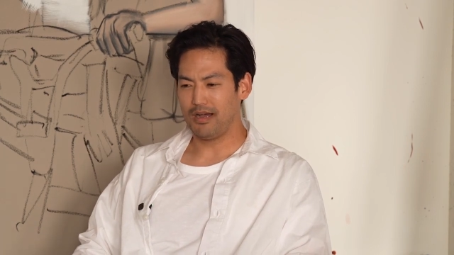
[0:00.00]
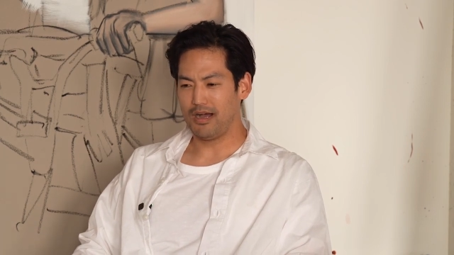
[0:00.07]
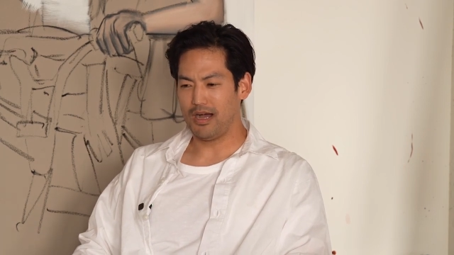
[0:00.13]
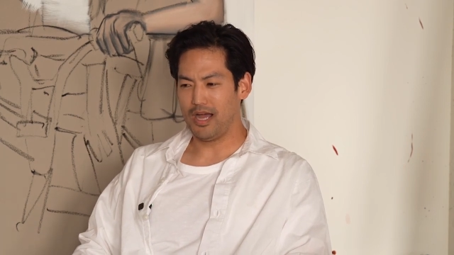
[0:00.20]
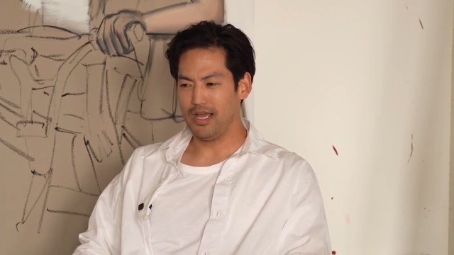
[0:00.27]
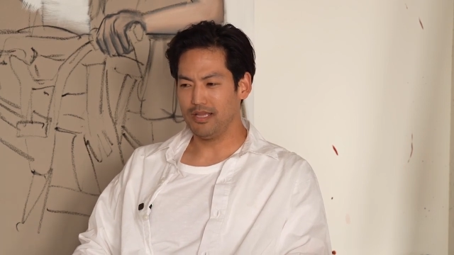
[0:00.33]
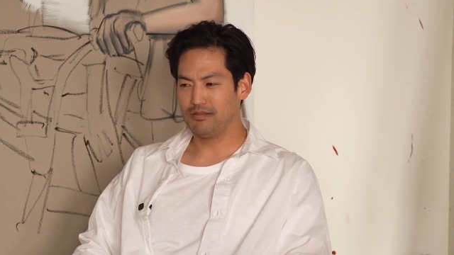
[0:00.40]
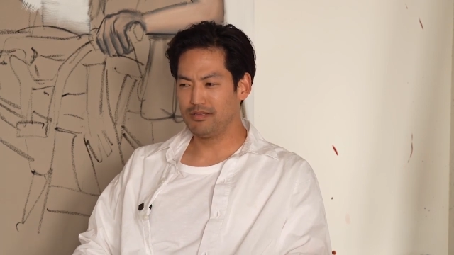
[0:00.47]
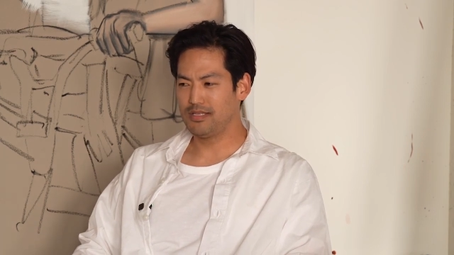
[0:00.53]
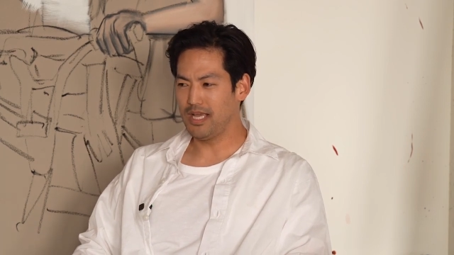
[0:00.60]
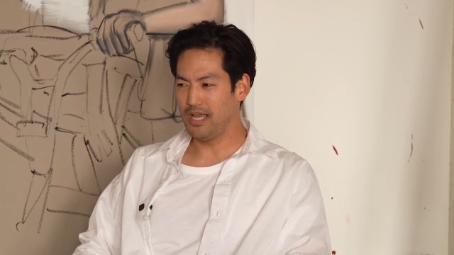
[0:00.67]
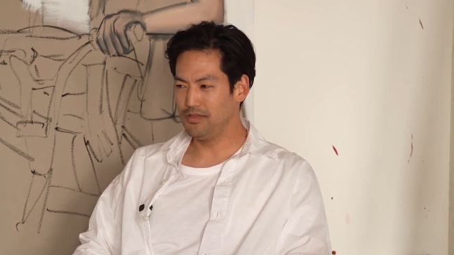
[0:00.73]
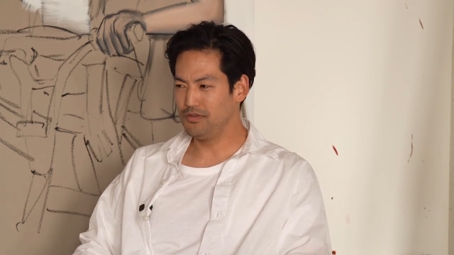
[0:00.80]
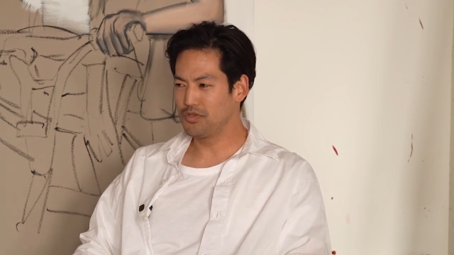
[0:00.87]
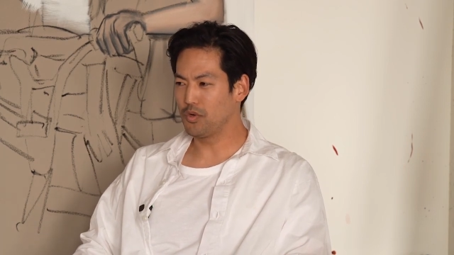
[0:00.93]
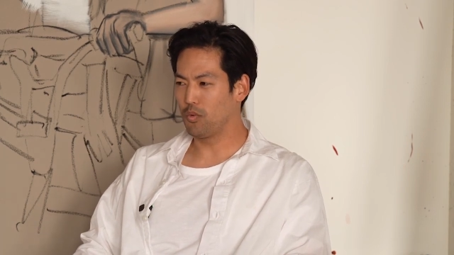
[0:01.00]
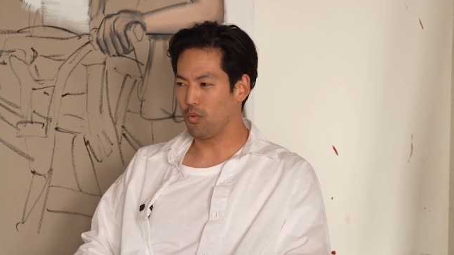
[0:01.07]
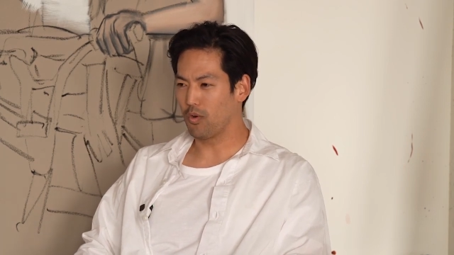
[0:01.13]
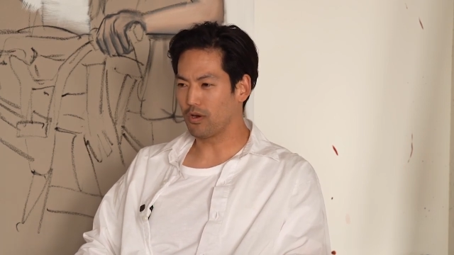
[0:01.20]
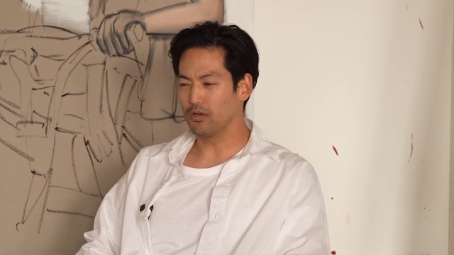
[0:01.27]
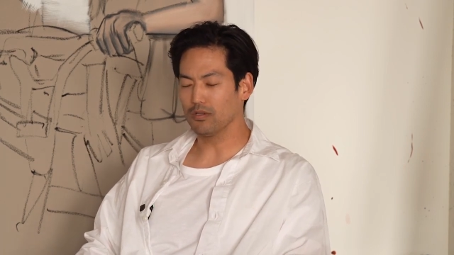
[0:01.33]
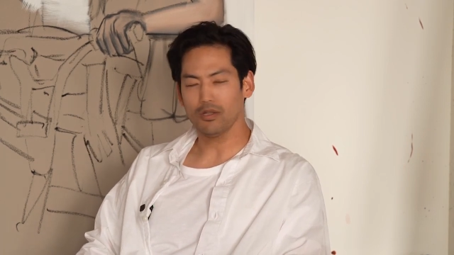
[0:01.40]
I tend to
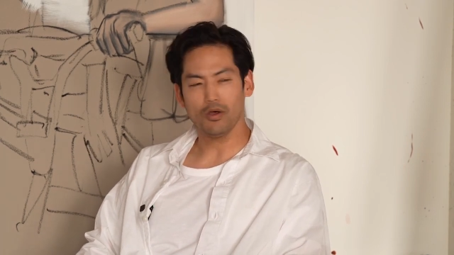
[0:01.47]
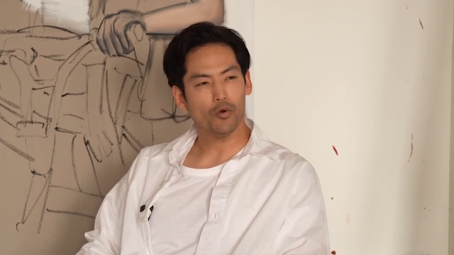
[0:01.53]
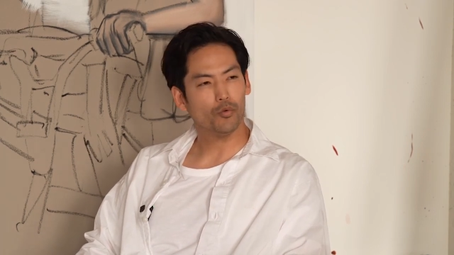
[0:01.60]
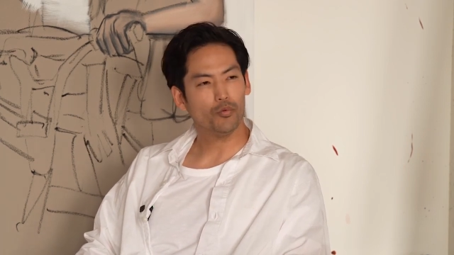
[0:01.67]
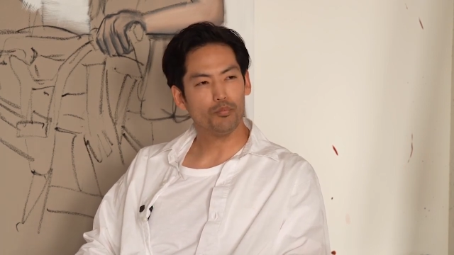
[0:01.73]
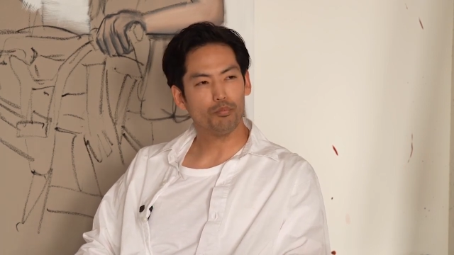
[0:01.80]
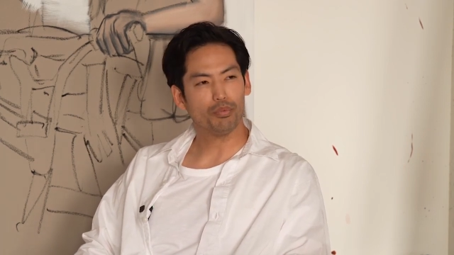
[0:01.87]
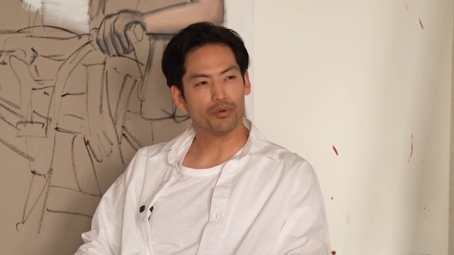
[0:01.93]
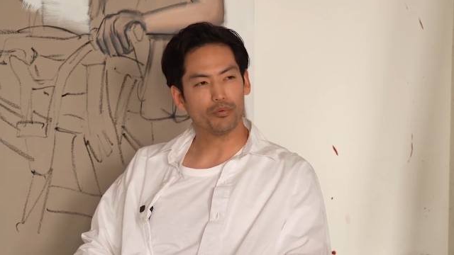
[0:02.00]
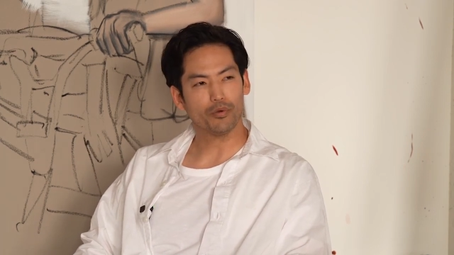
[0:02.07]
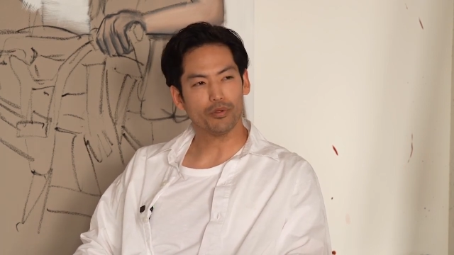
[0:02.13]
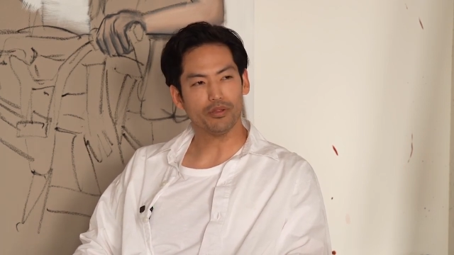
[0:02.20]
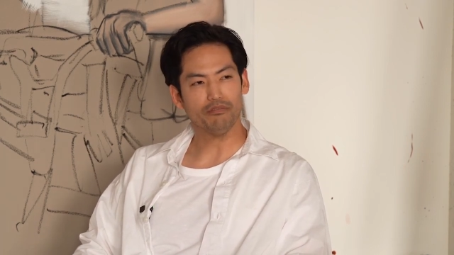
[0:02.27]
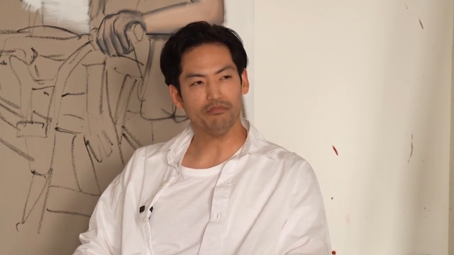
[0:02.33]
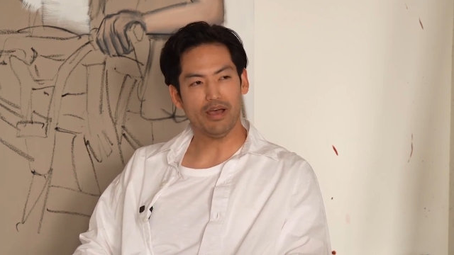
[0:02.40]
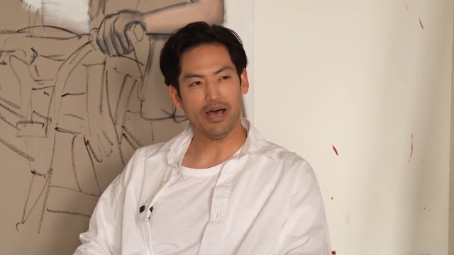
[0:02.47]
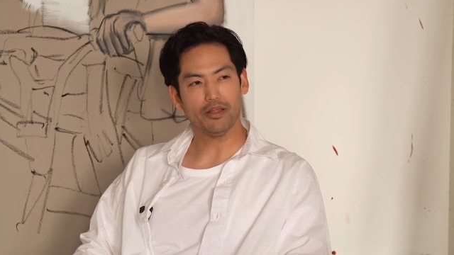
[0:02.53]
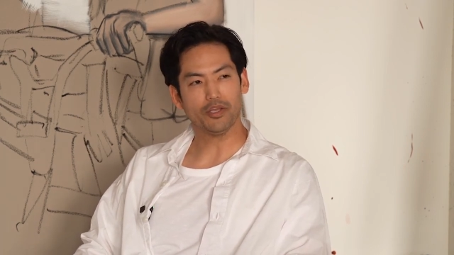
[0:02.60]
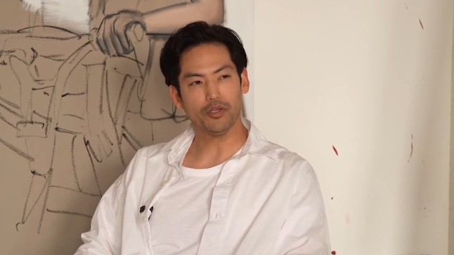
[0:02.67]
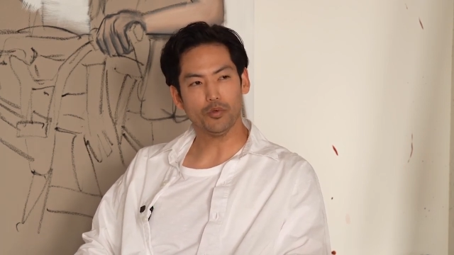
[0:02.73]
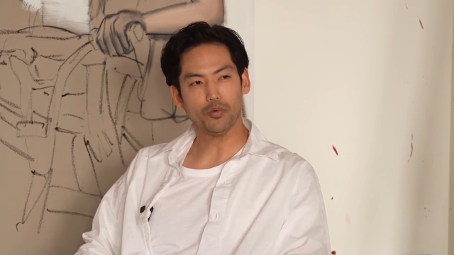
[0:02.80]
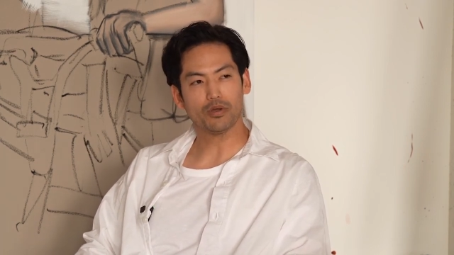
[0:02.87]
work alone, but really
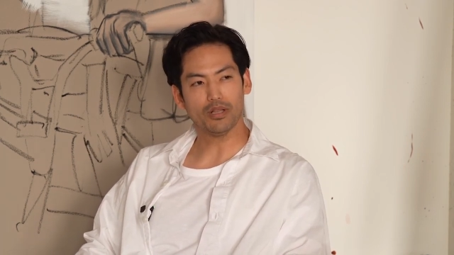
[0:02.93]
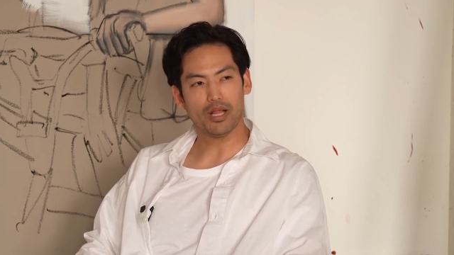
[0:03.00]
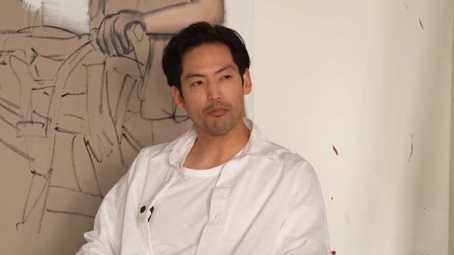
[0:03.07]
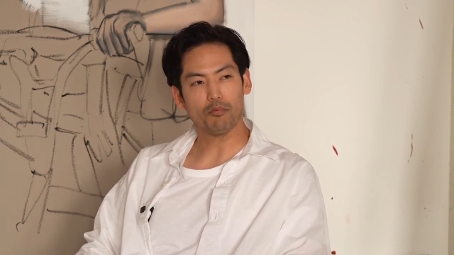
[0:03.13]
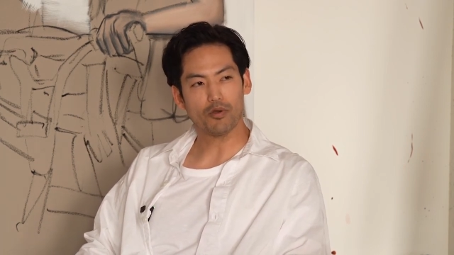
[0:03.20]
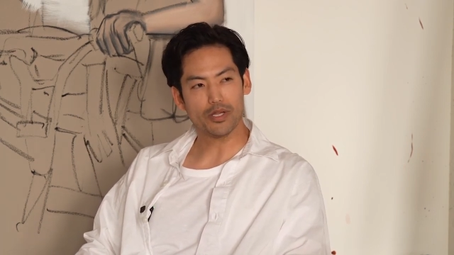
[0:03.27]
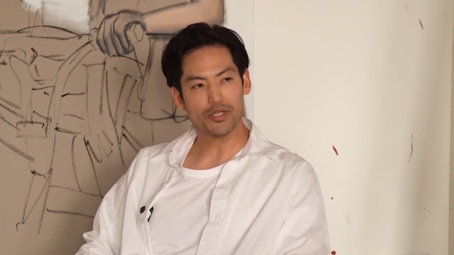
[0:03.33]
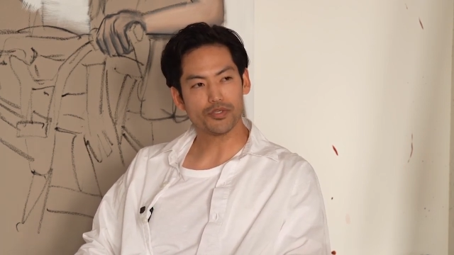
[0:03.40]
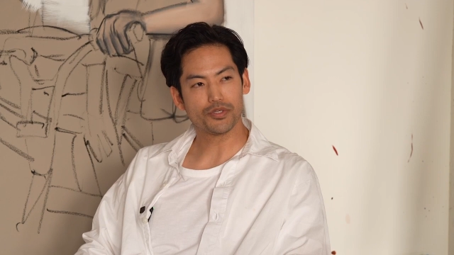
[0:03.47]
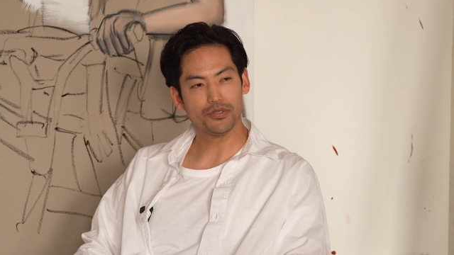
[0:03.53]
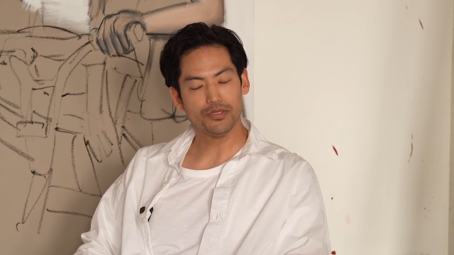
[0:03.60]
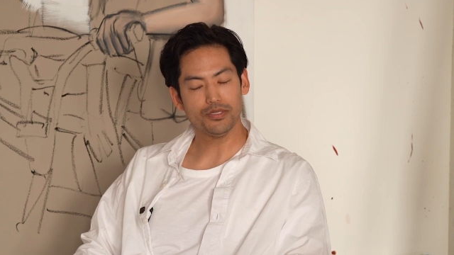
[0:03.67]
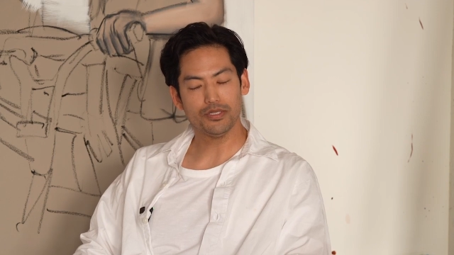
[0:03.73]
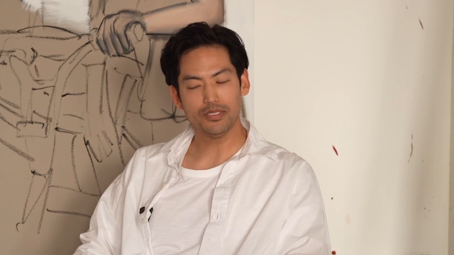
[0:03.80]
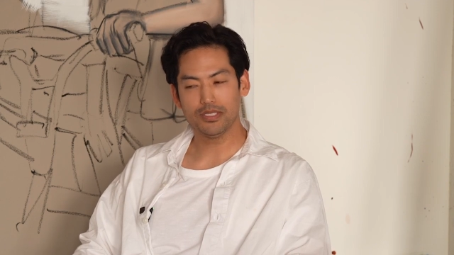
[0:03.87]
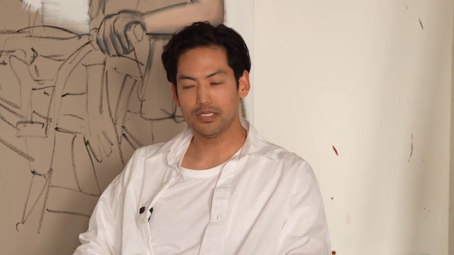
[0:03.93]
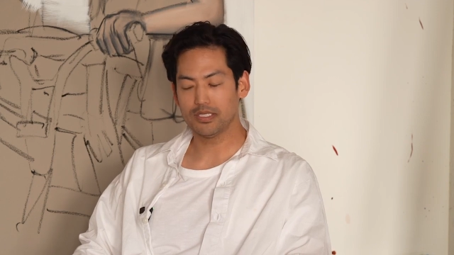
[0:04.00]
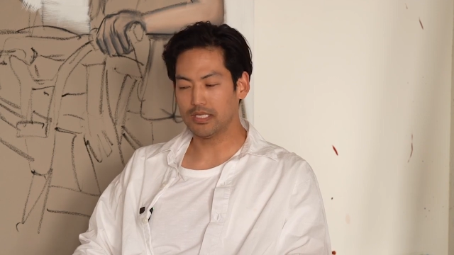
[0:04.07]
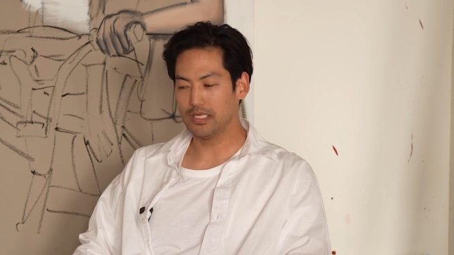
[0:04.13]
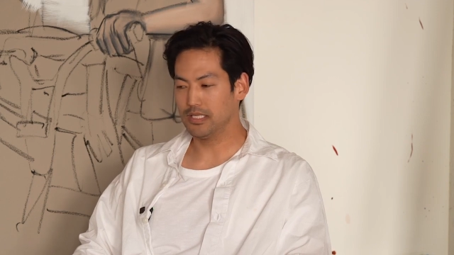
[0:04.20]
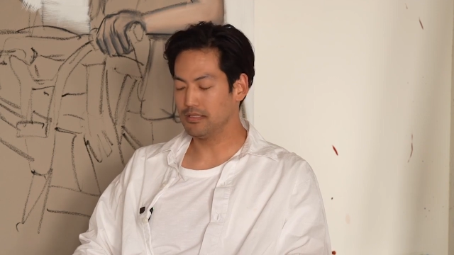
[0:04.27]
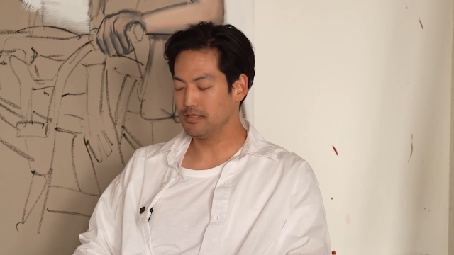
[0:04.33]
value collaboration.
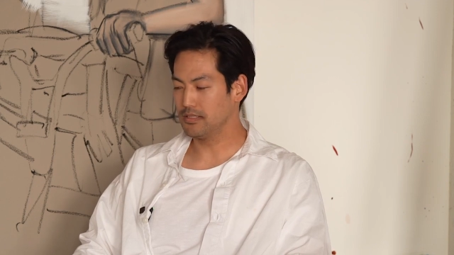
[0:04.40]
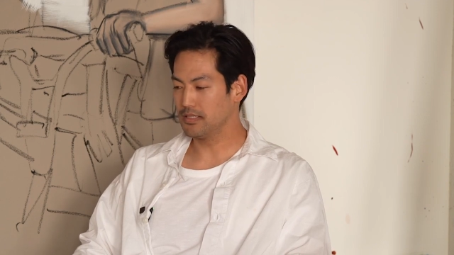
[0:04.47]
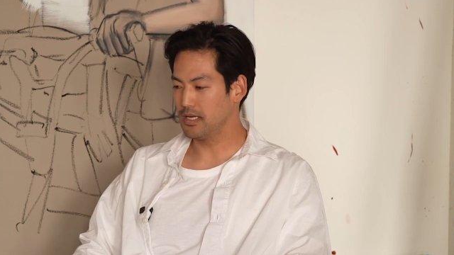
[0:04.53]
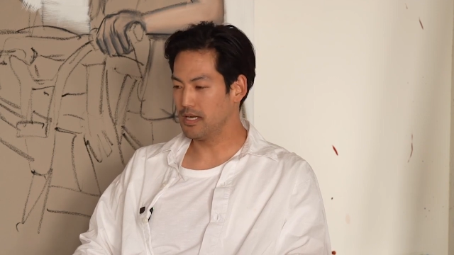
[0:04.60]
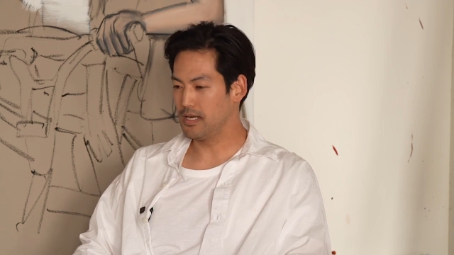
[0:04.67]
And